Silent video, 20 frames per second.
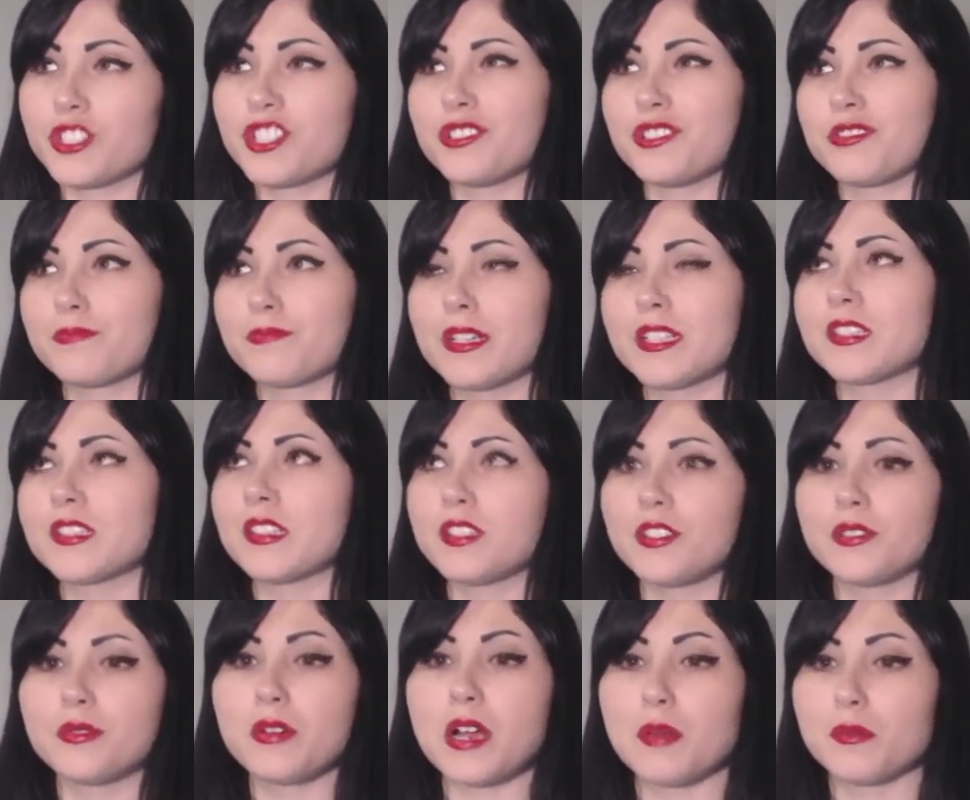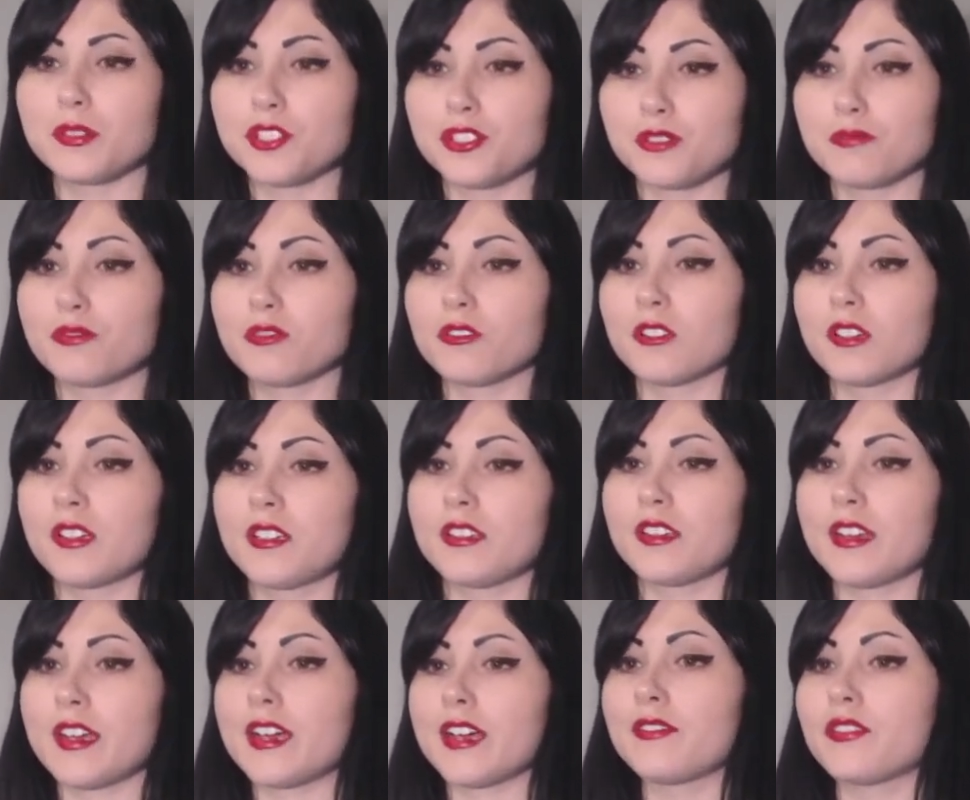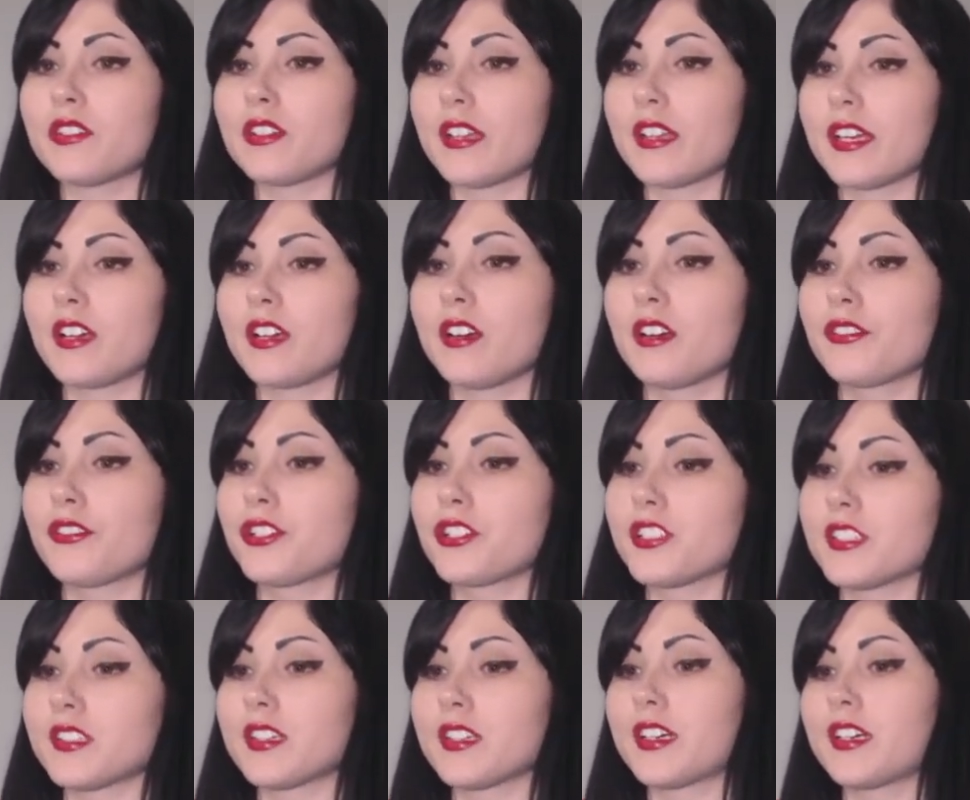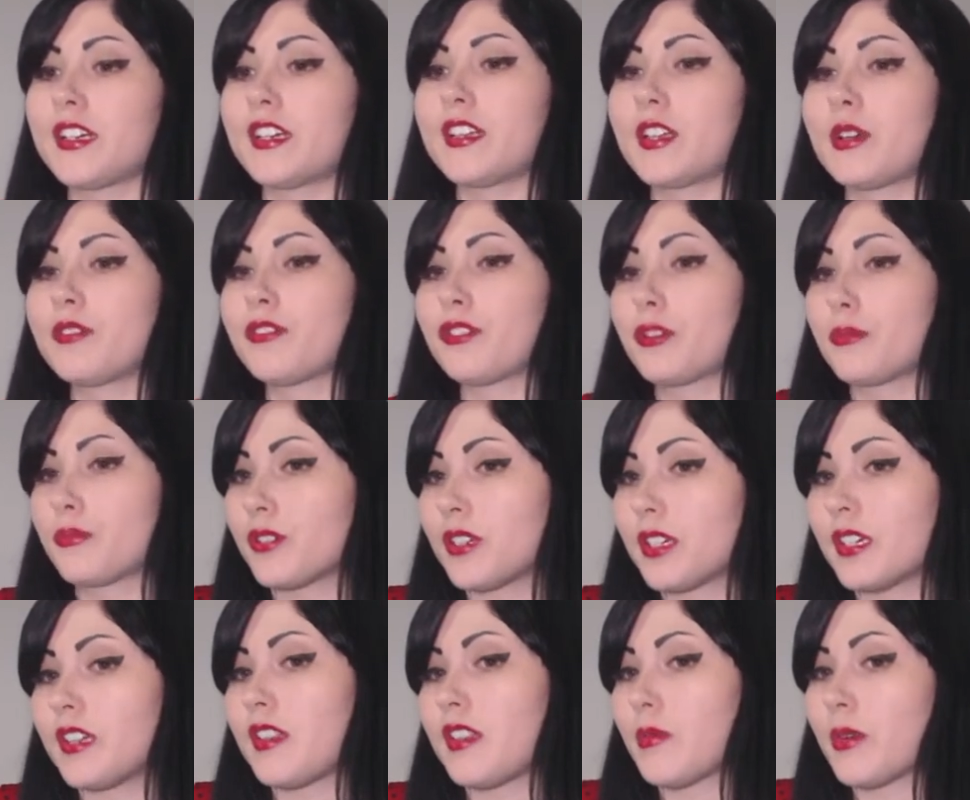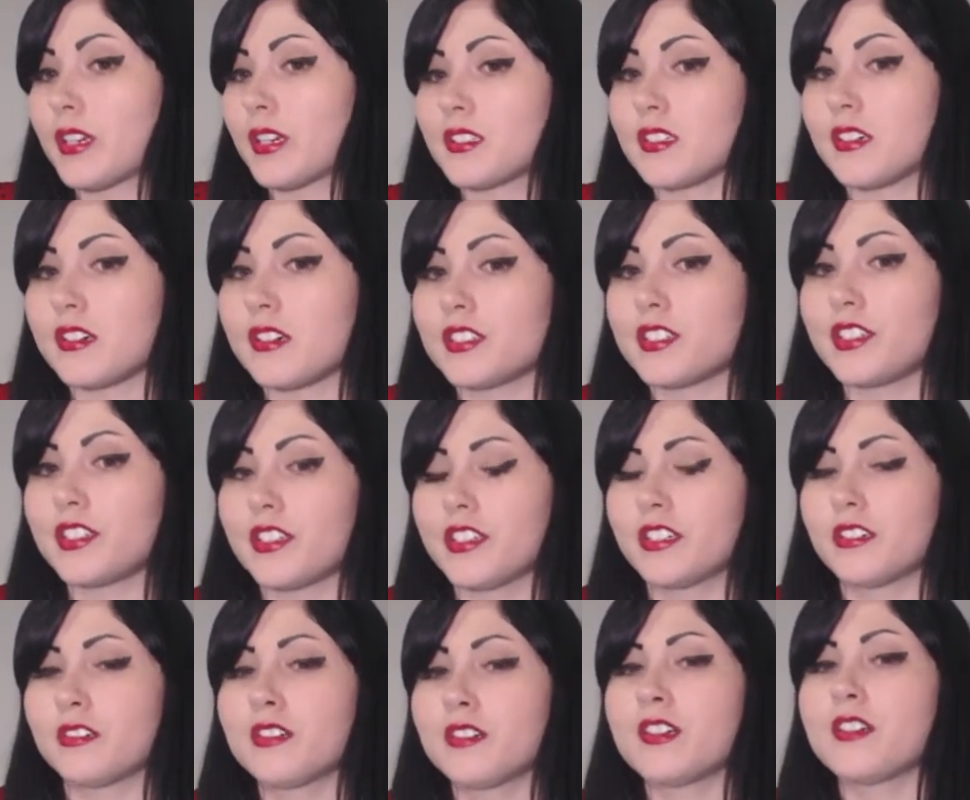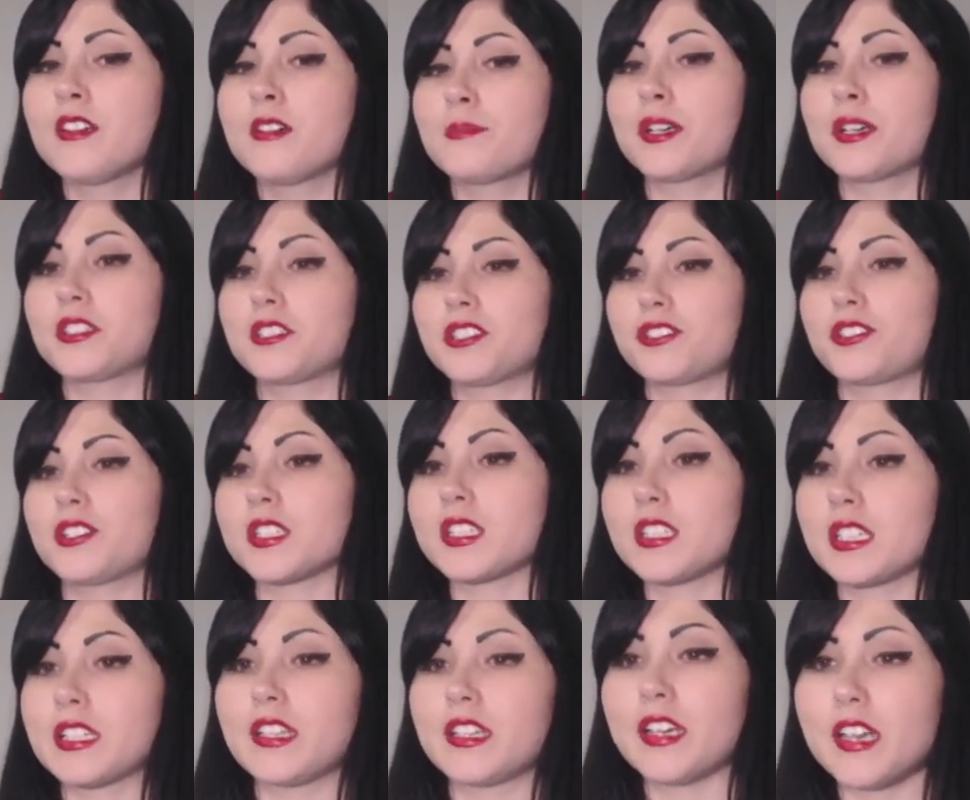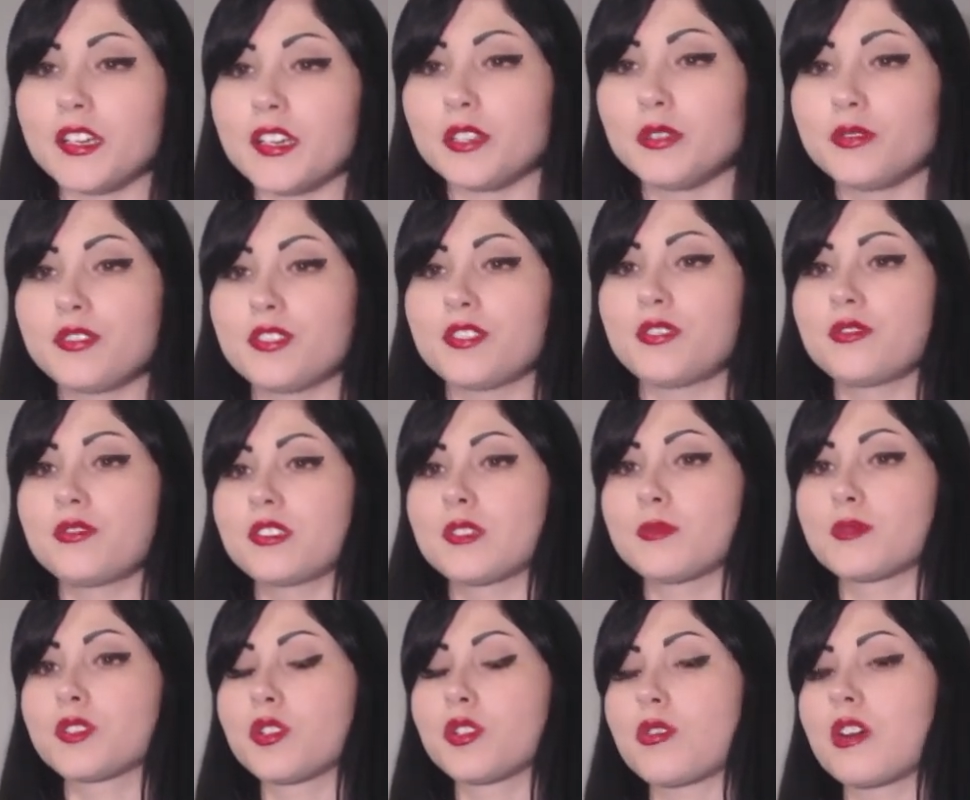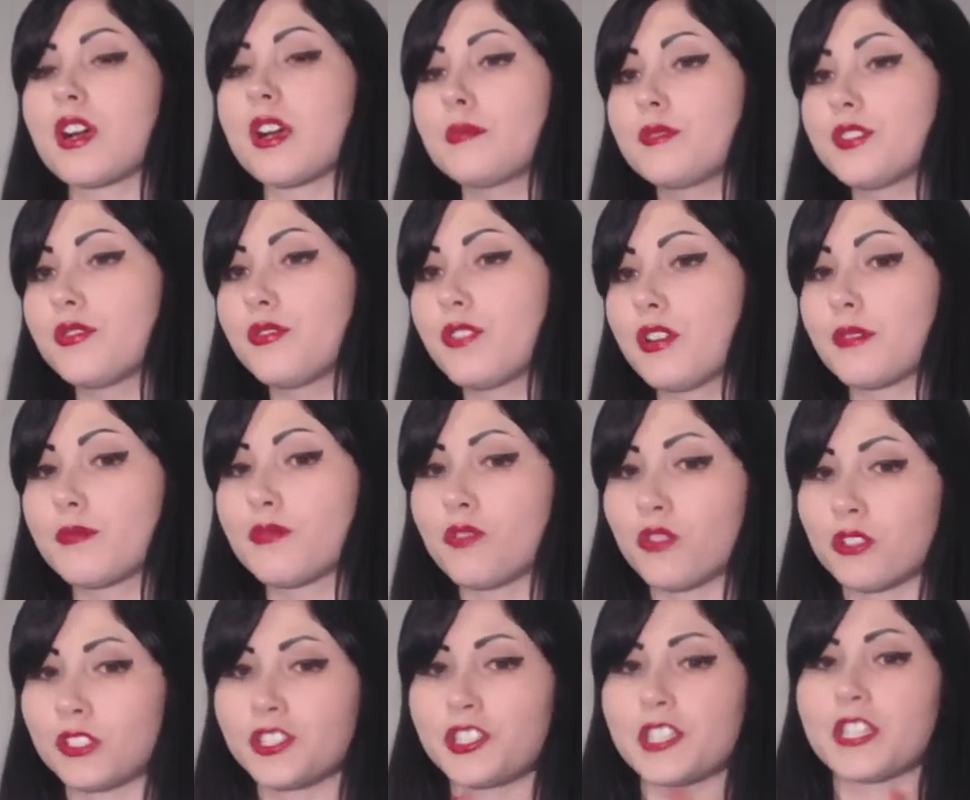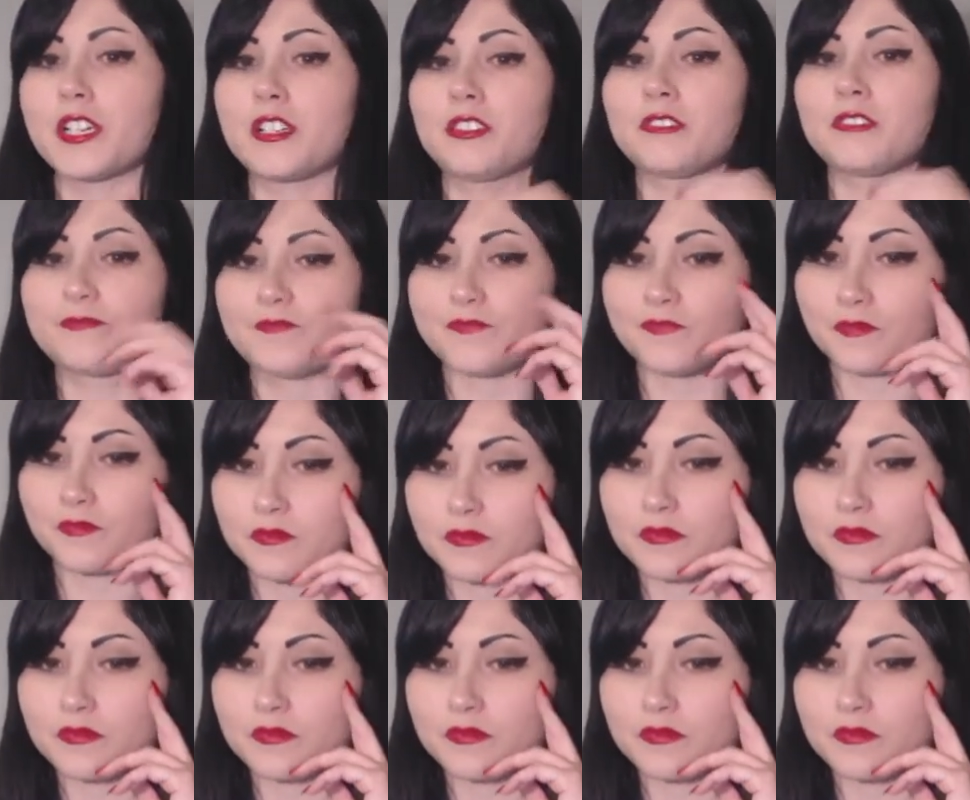which means they do amateur porn, and they have a link on their site, and they're pretty, they want to talk to you, but it's just to get you to subscribe to their porn channel.